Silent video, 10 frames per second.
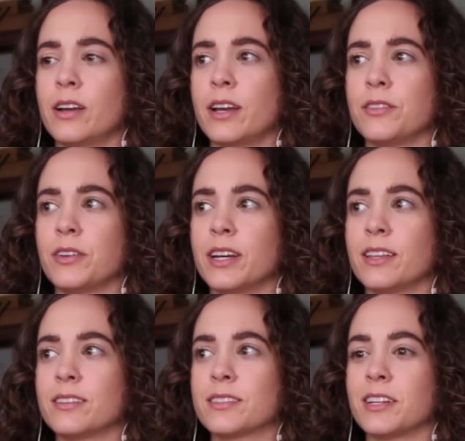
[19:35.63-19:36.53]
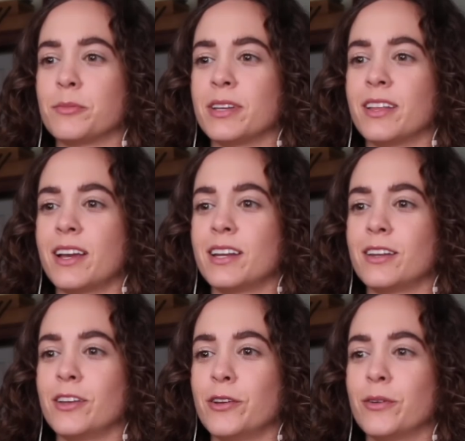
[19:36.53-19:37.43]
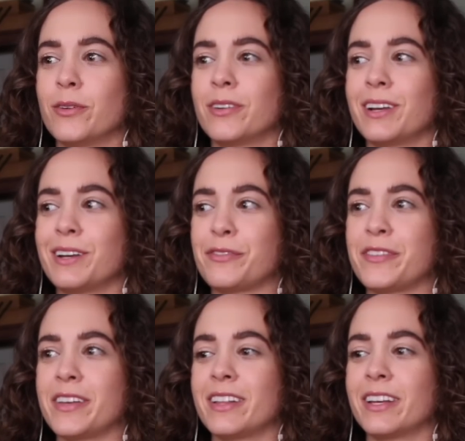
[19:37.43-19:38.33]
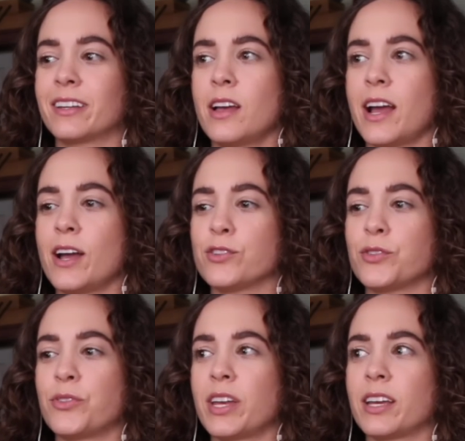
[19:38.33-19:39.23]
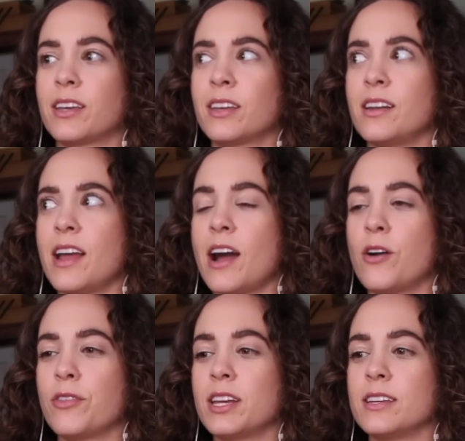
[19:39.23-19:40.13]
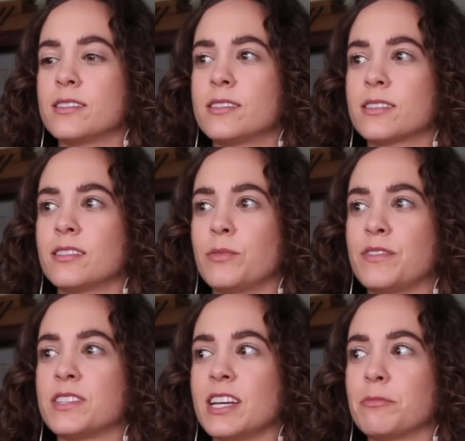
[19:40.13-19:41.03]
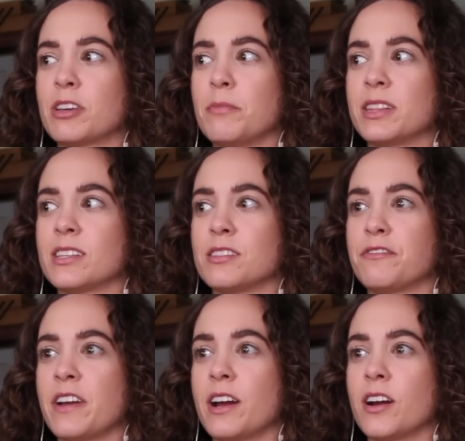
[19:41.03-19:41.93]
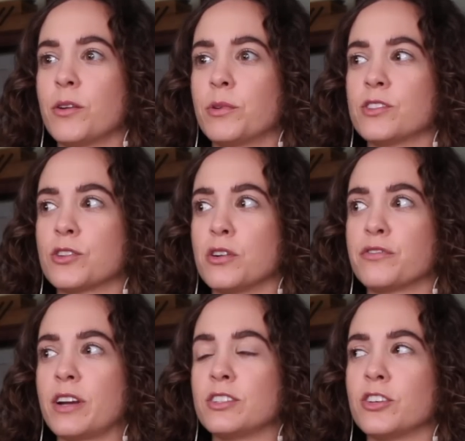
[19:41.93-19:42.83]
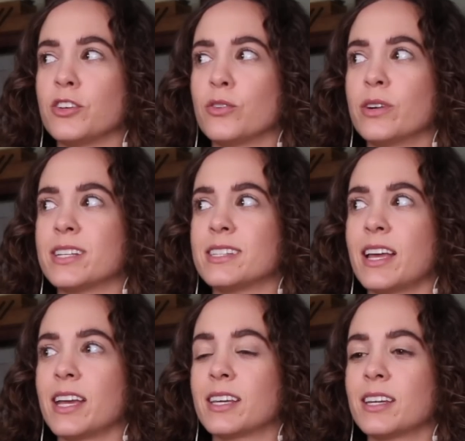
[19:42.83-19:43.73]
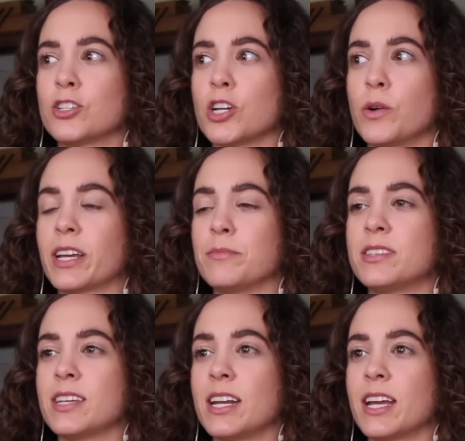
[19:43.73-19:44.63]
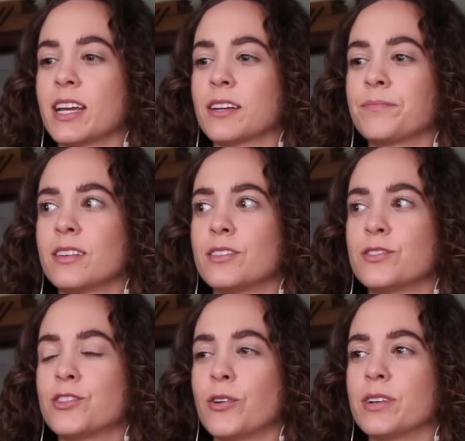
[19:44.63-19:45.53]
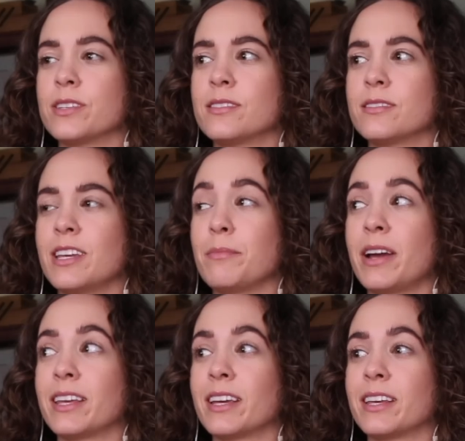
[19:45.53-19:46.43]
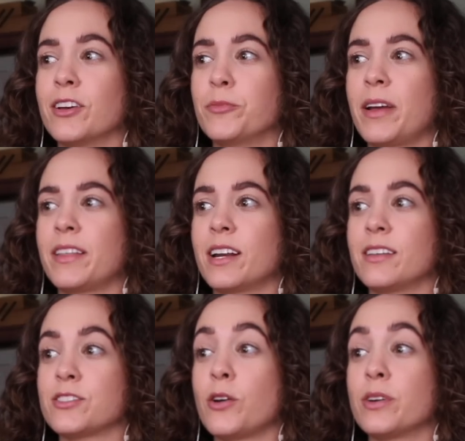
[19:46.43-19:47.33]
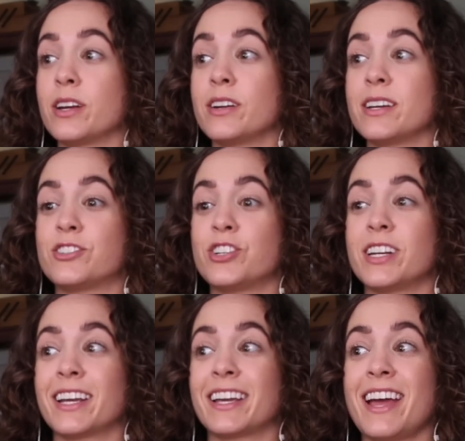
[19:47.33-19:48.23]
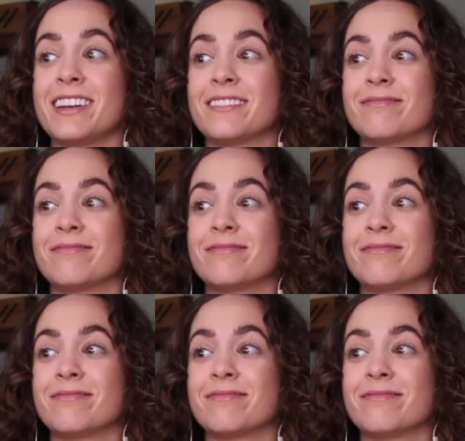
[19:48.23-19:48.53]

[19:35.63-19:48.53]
Henry, it's gonna be the end of you. I have a feeling. I also think now that he's, we've seen him commit this affair with his girlfriend too, it's like showing him sinning, so it, he might get killed by the end of this. Oh, here he is cheating again.